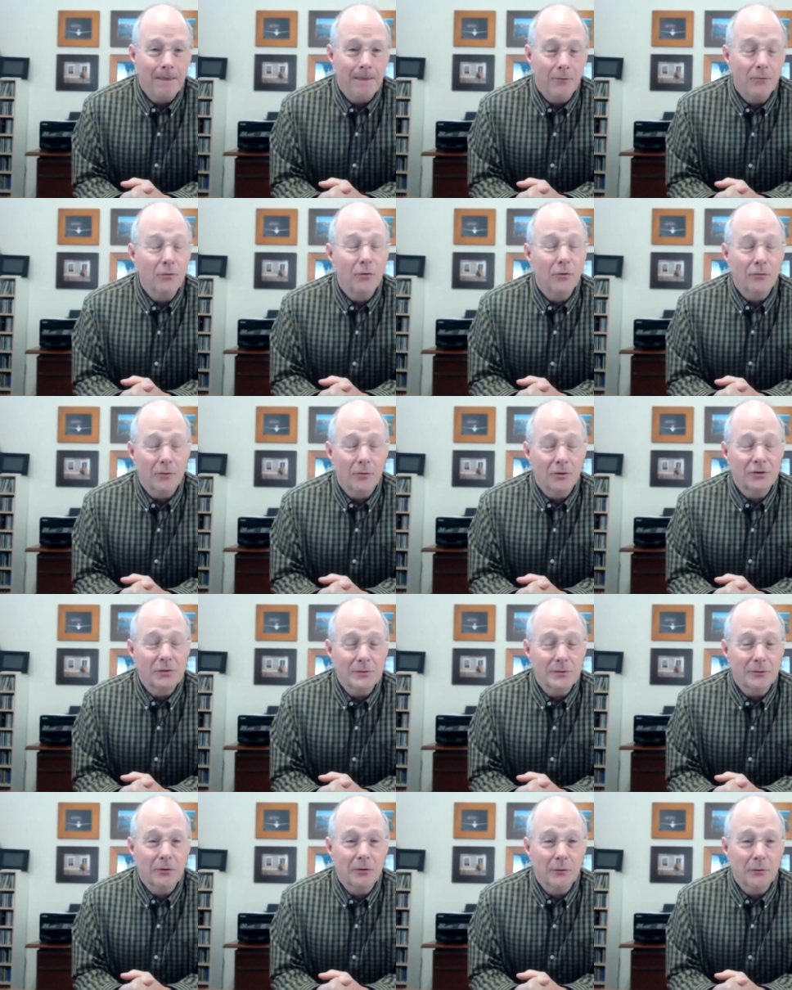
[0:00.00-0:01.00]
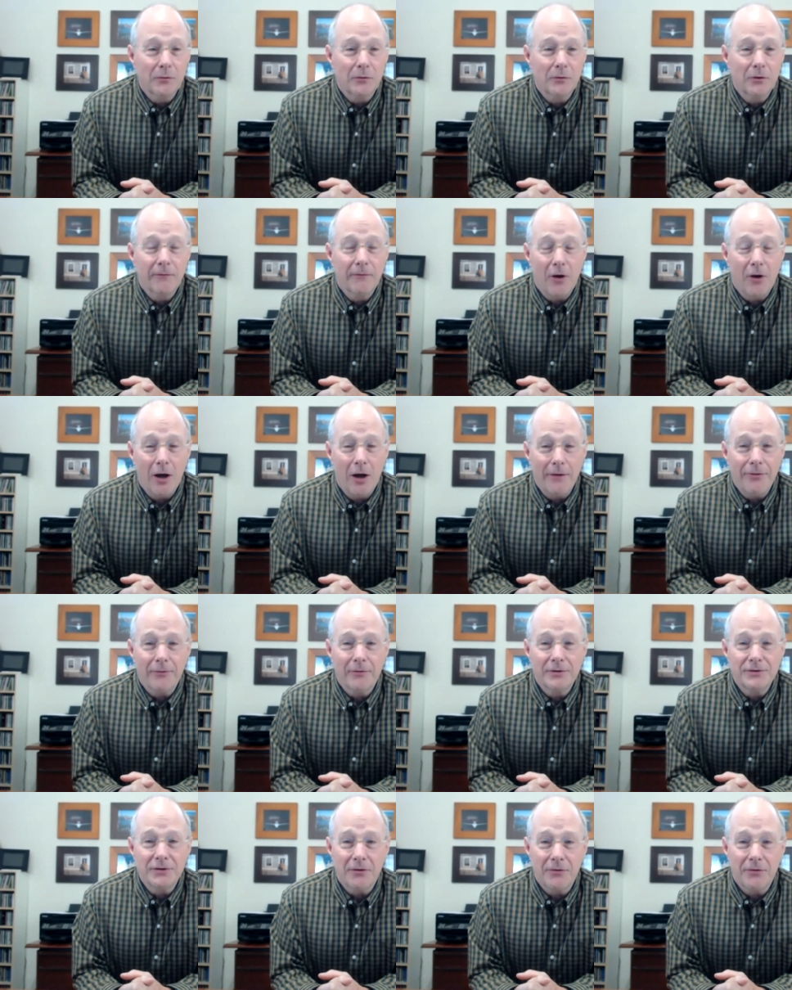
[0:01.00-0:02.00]
The root, excuse me, root, root of
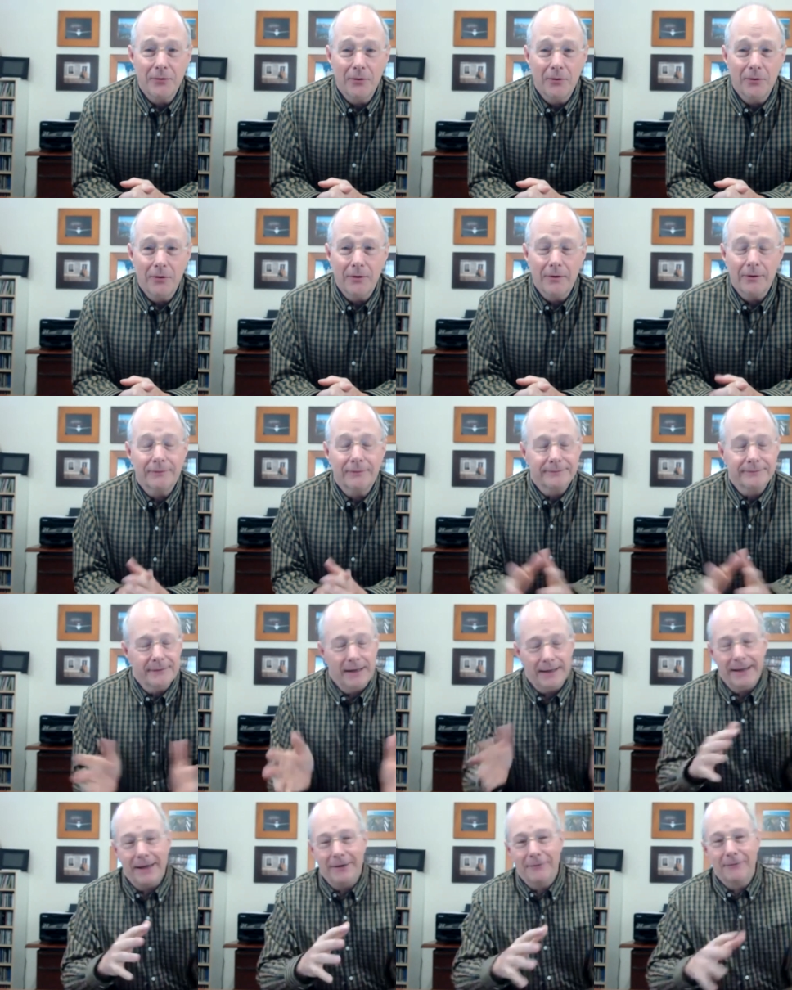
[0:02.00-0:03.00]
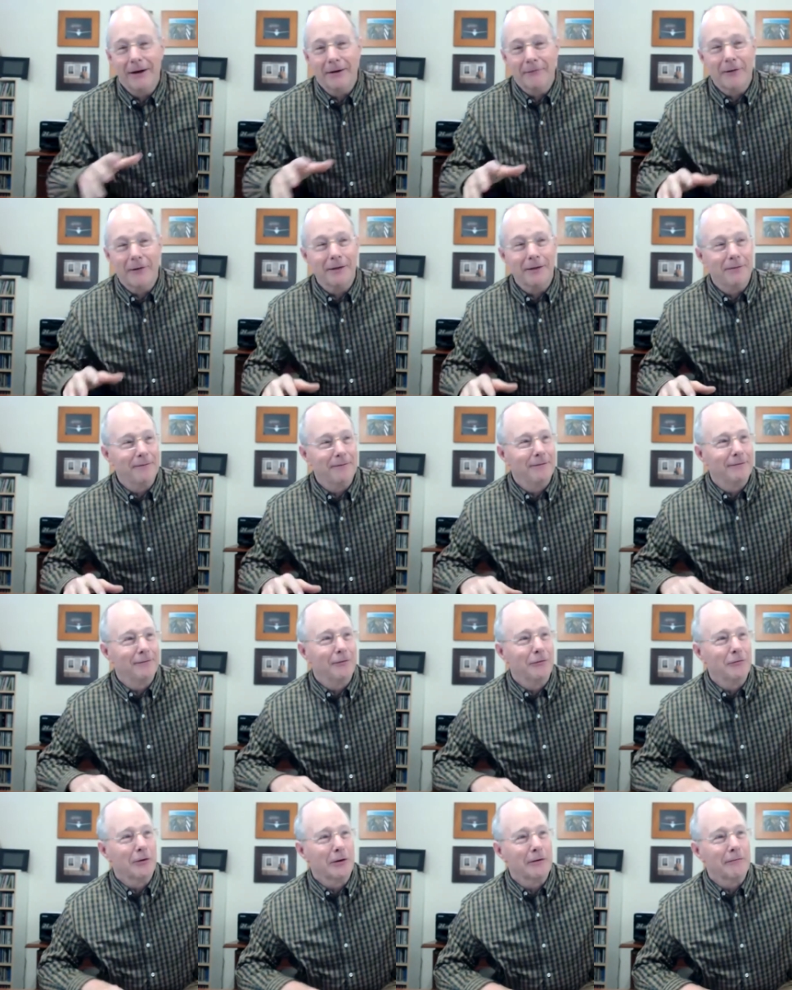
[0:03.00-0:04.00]
author is authority. I had it right, right? The
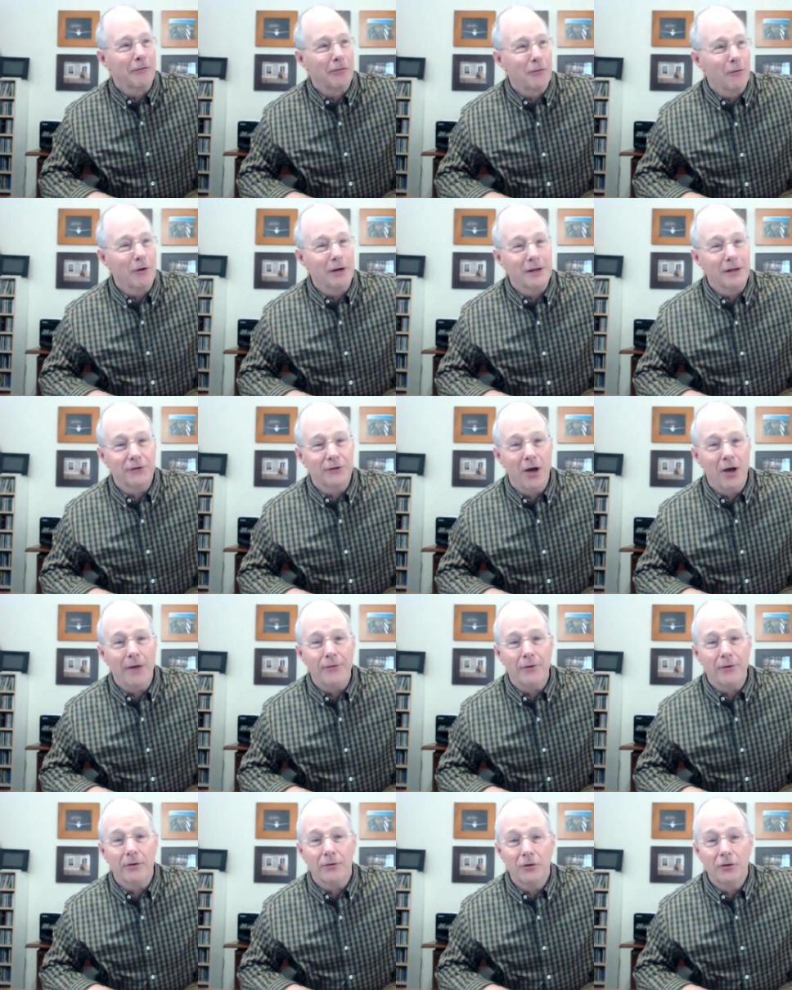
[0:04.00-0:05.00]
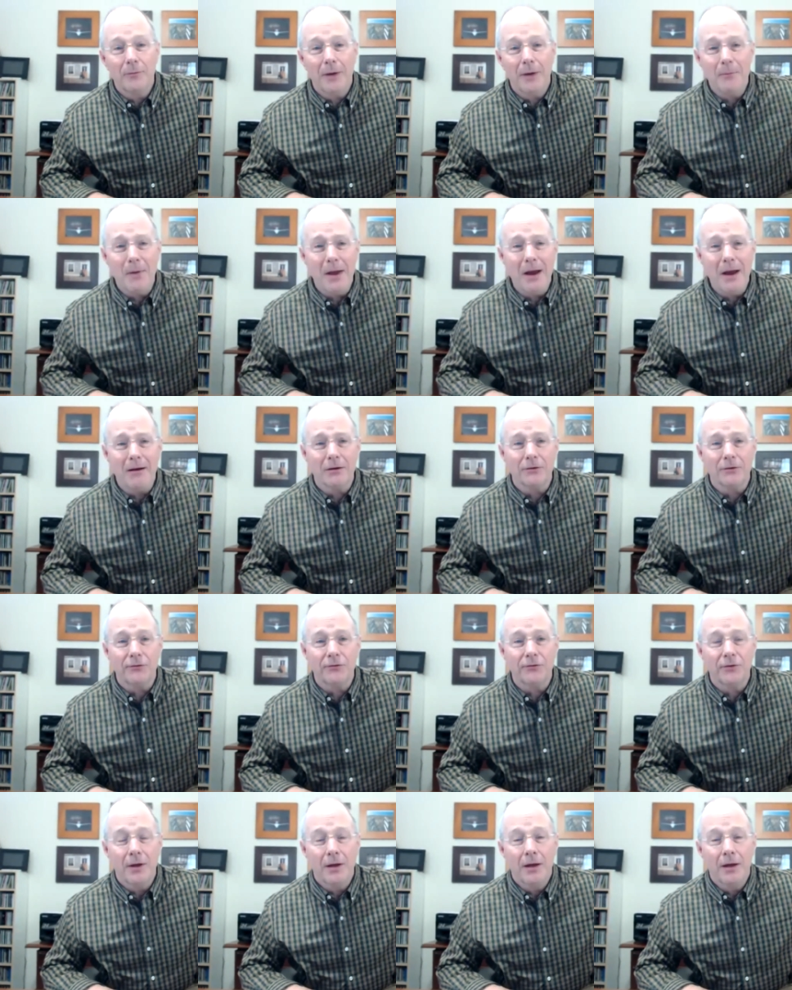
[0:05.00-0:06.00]
root word of authority is author to my
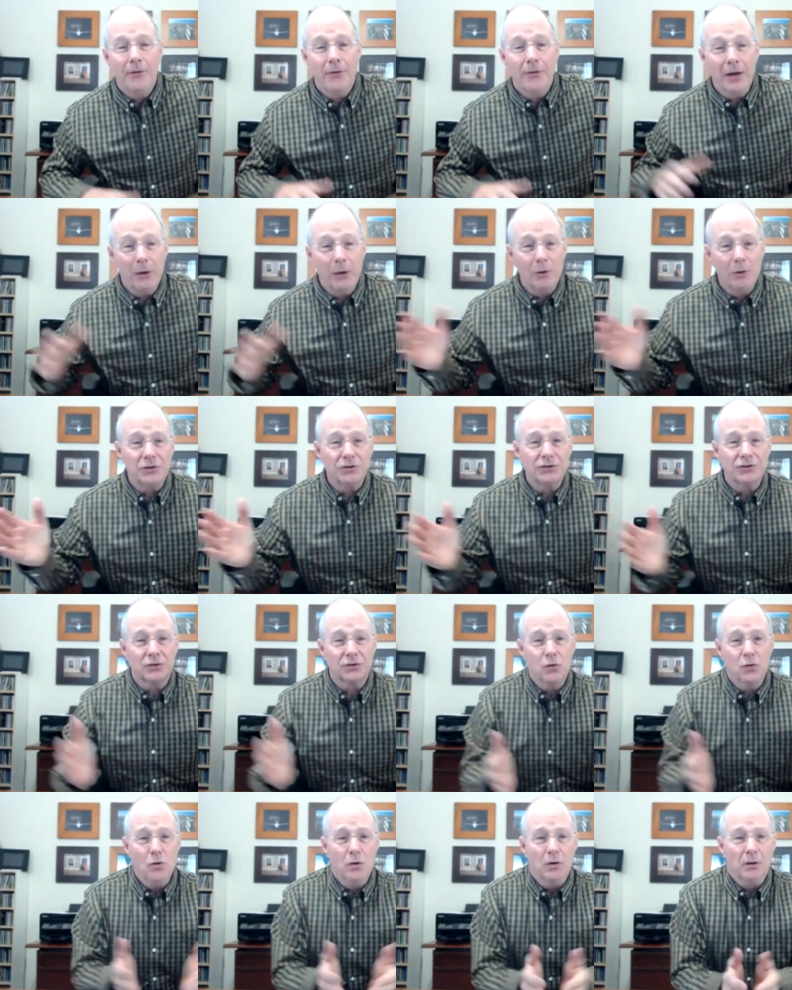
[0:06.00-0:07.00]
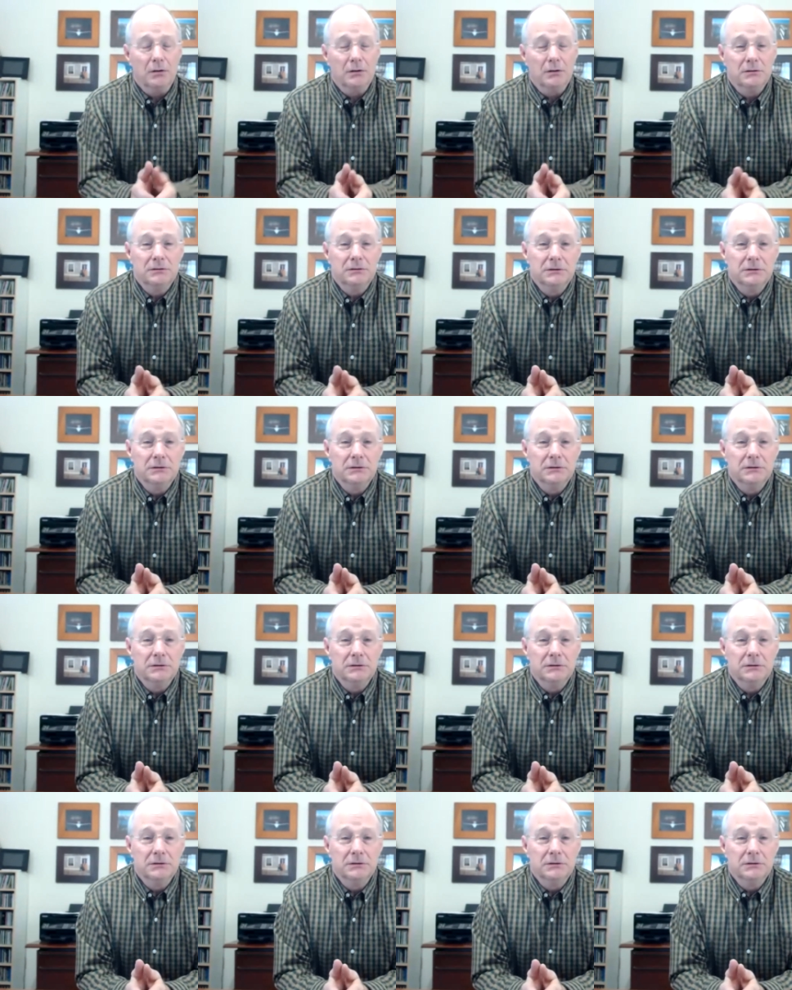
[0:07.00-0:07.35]
parents. Then I went to school.